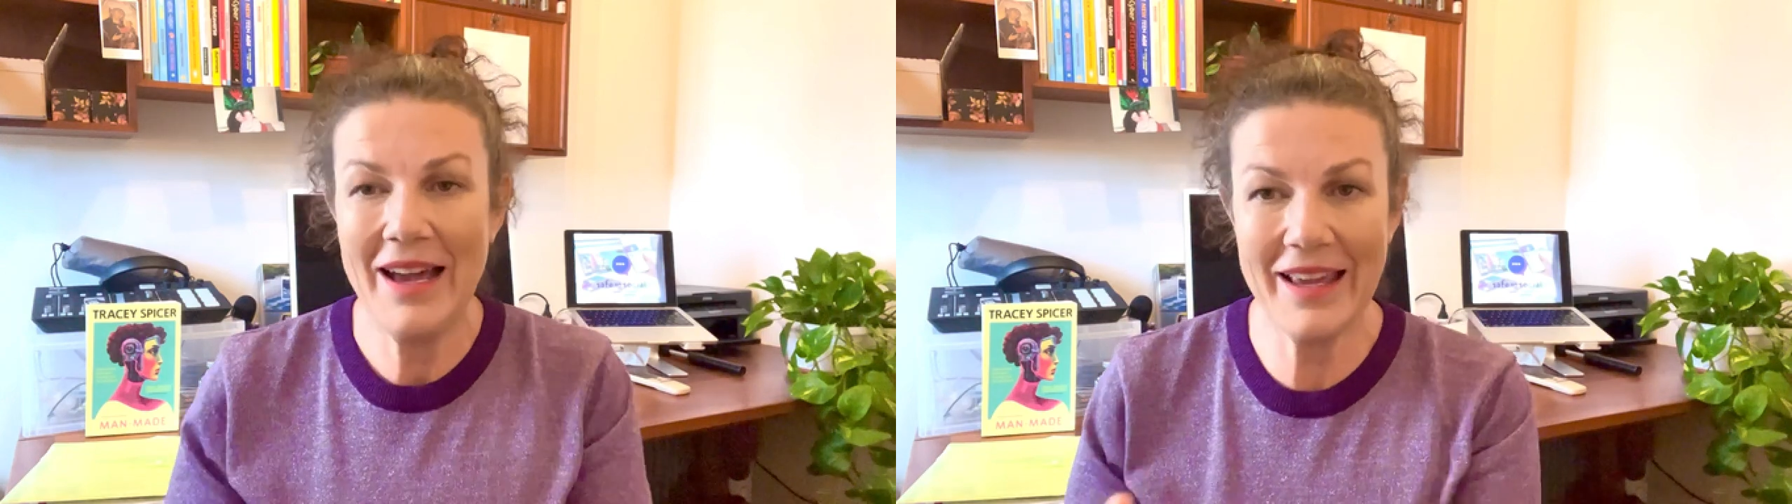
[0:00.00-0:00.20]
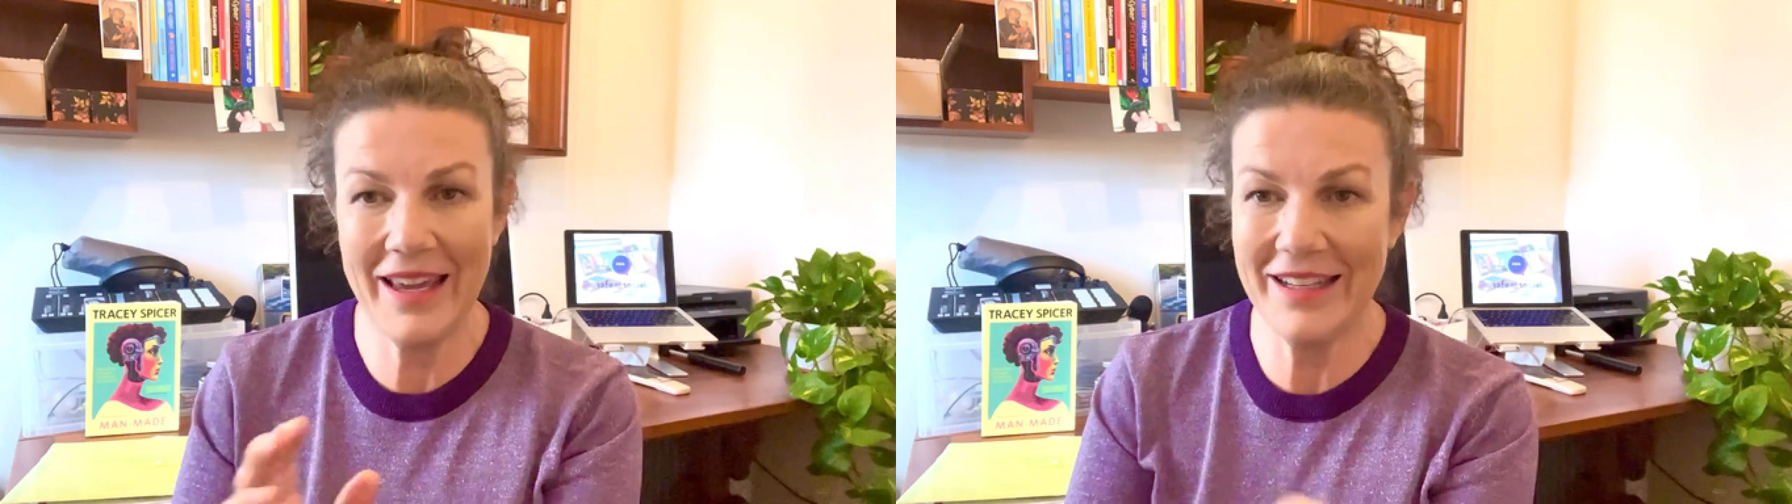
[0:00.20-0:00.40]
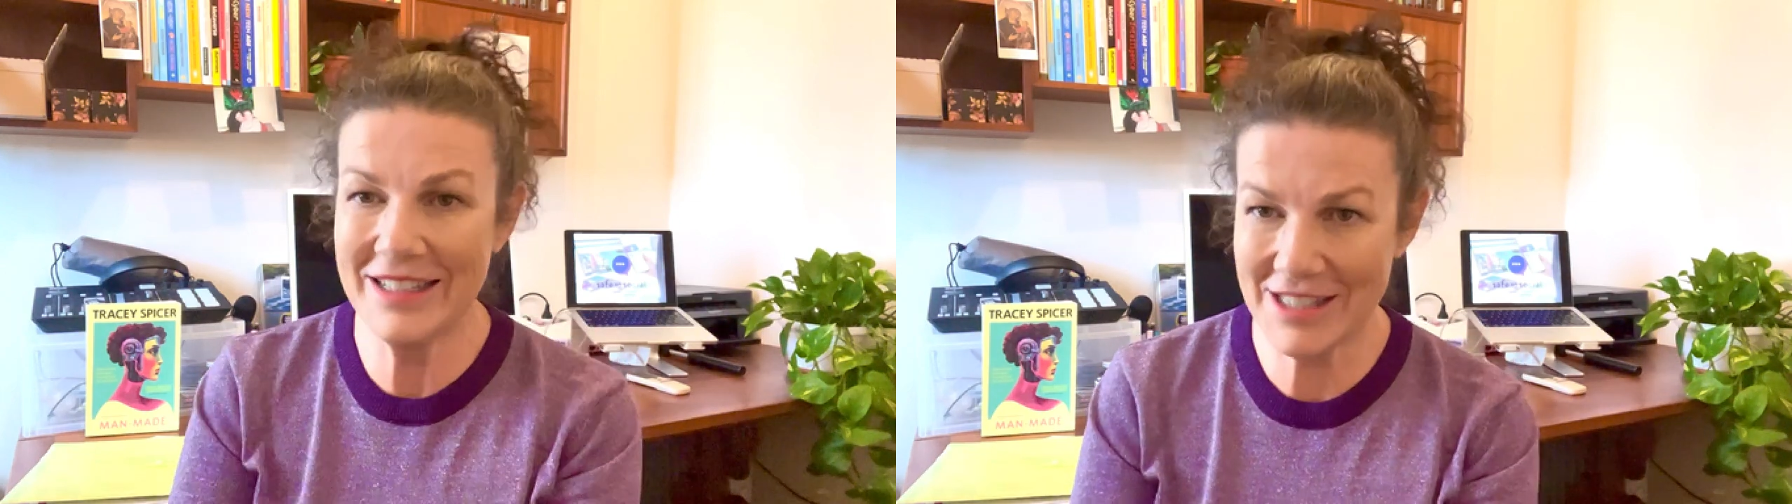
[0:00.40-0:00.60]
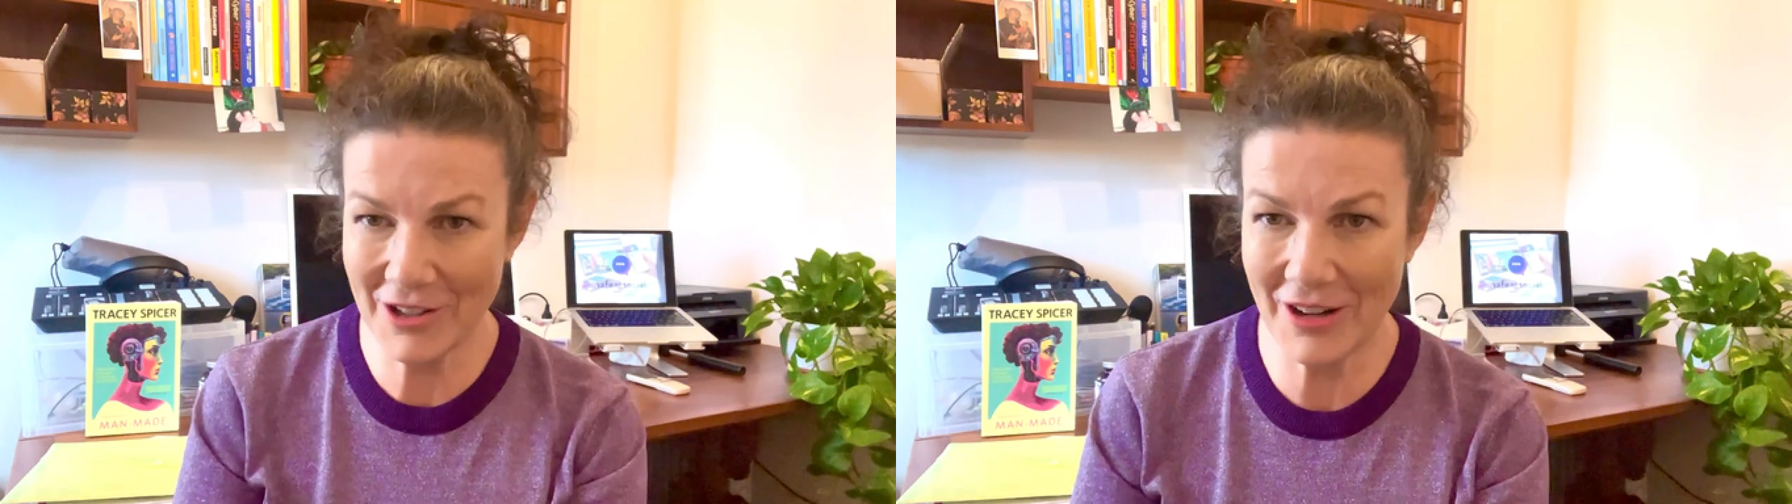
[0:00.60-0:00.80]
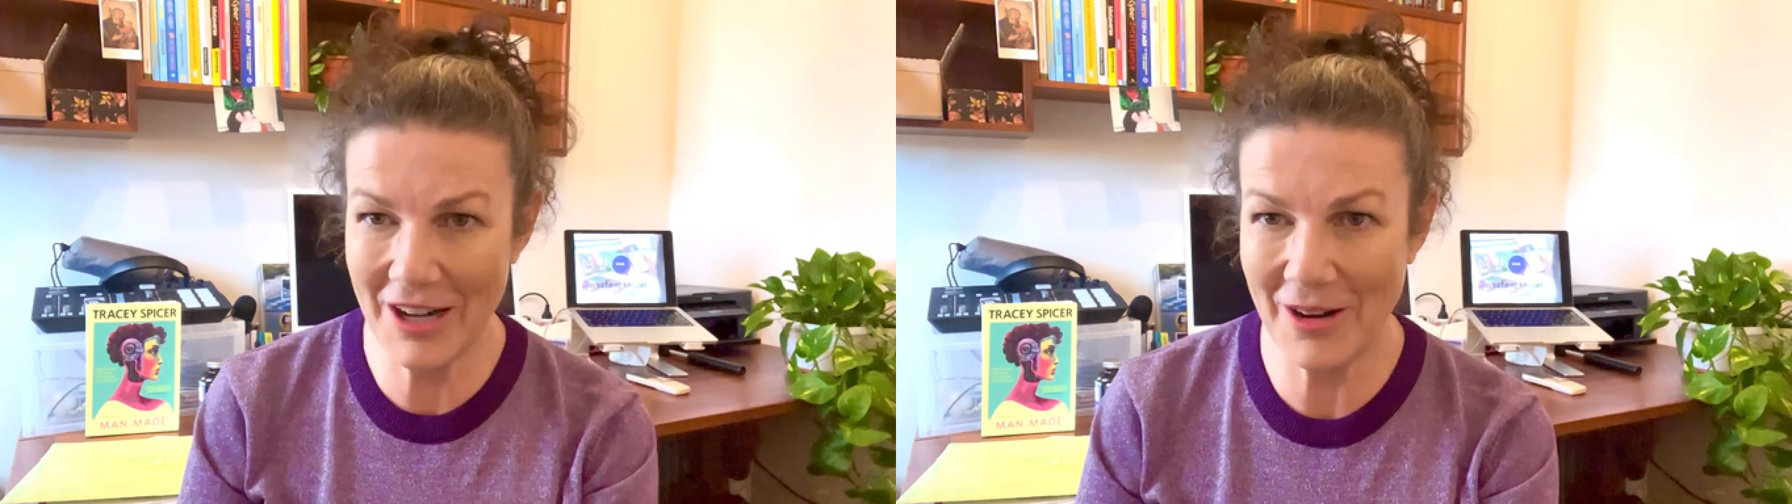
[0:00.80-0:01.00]
Again,
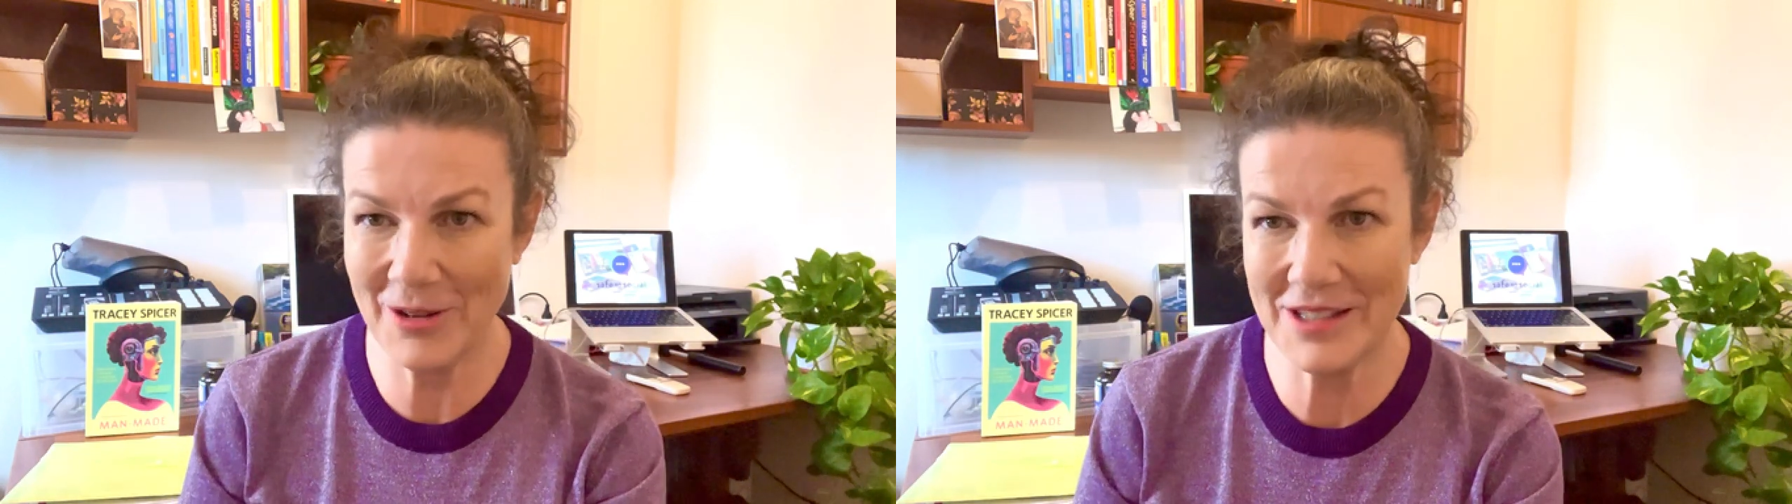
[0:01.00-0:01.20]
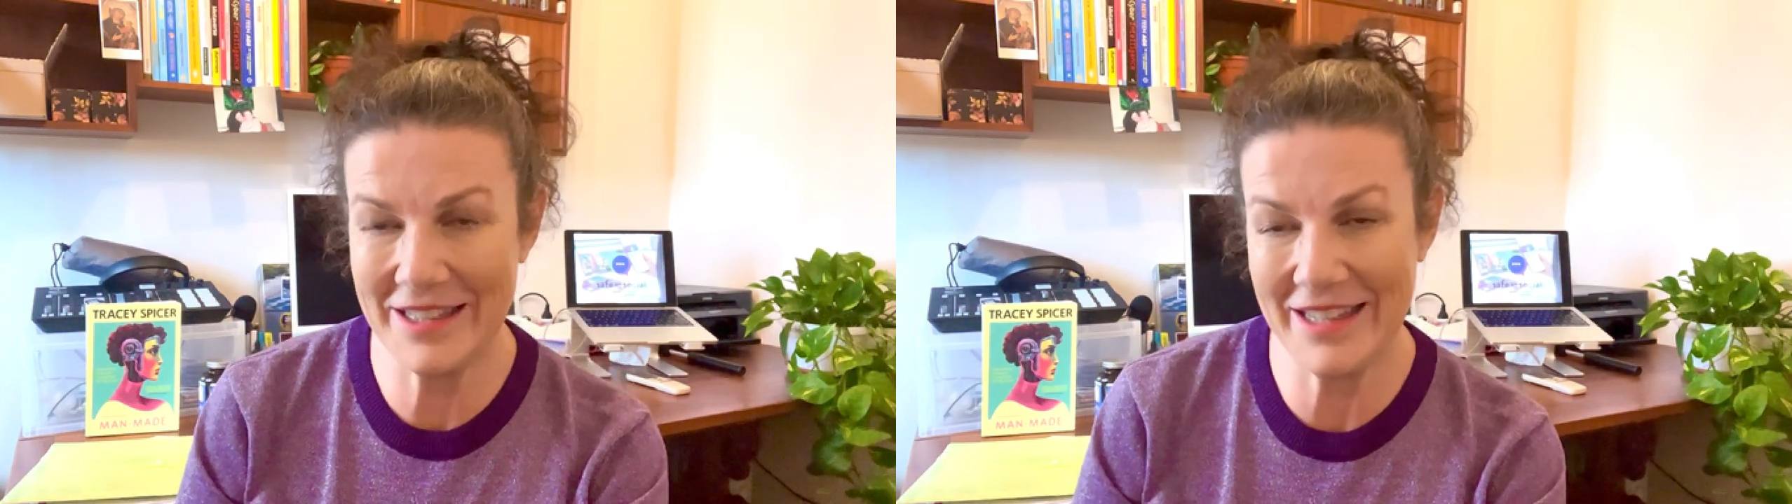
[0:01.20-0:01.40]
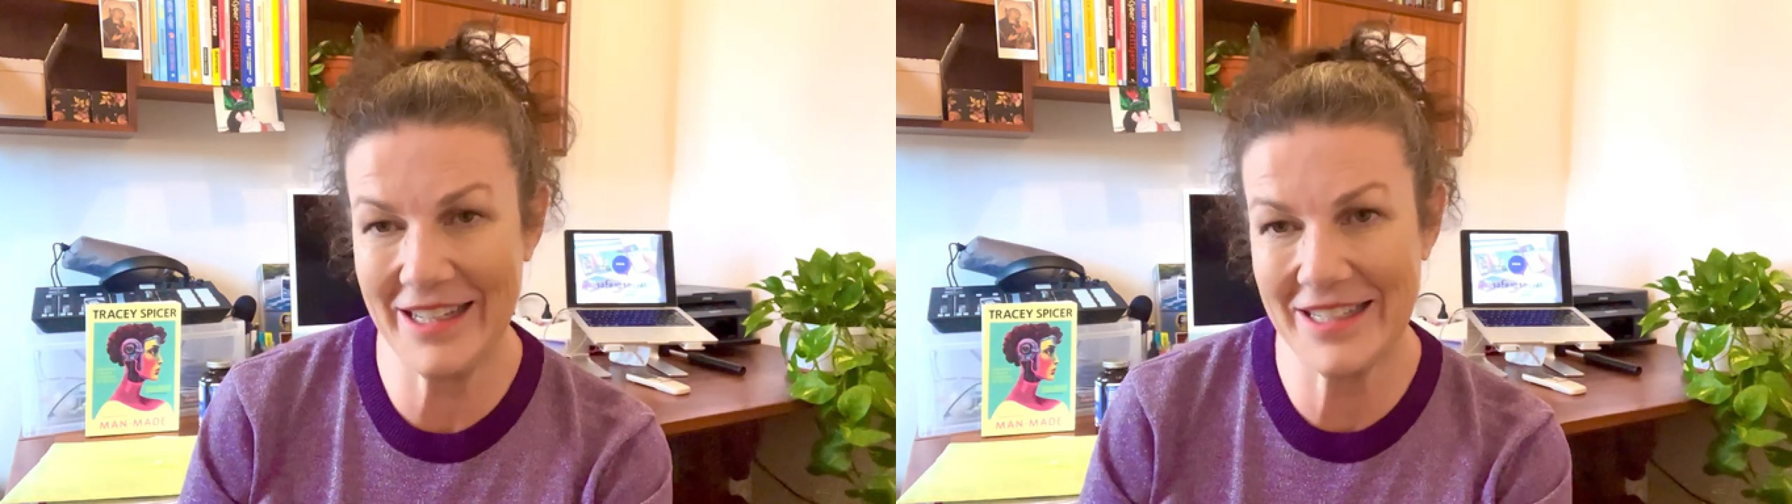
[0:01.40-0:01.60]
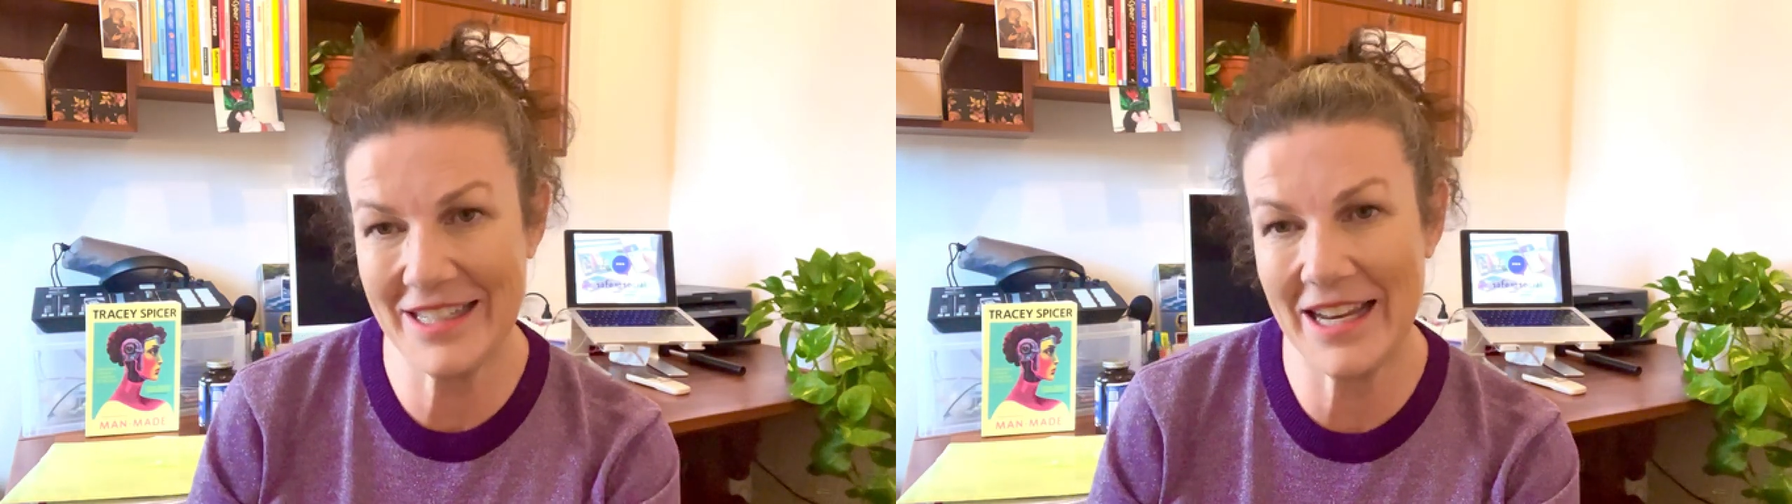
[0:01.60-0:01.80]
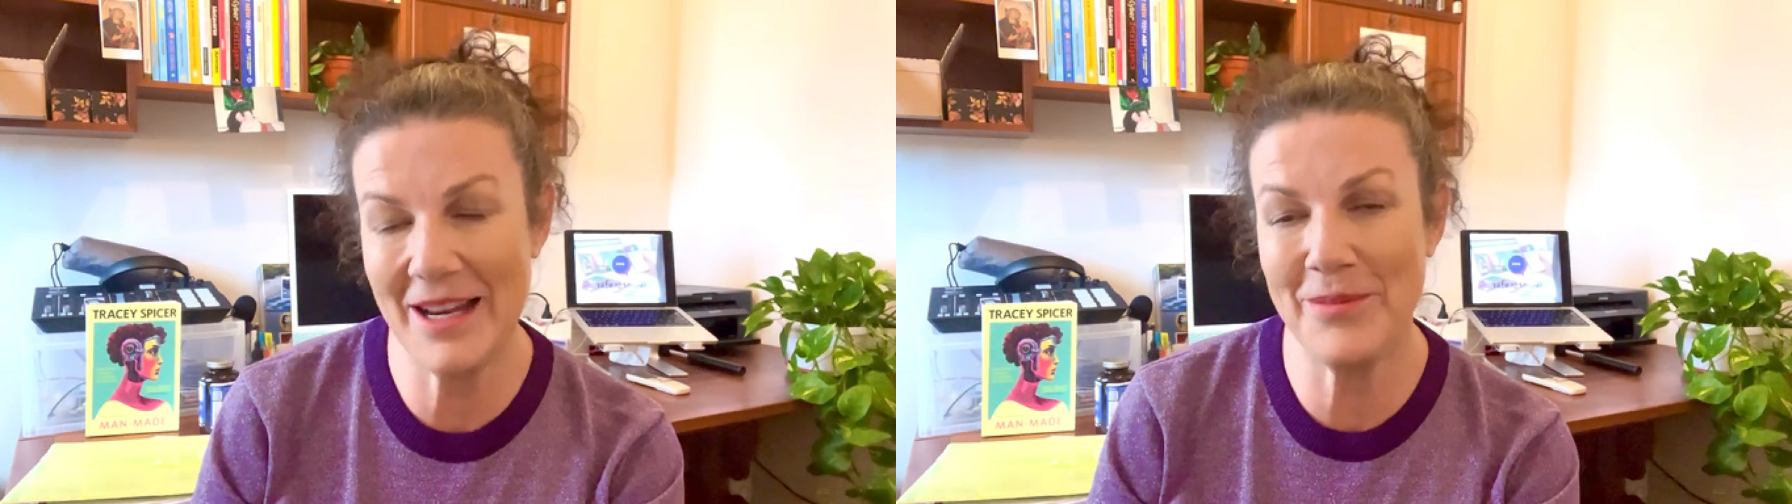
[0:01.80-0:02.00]
sorry I wasn't there today,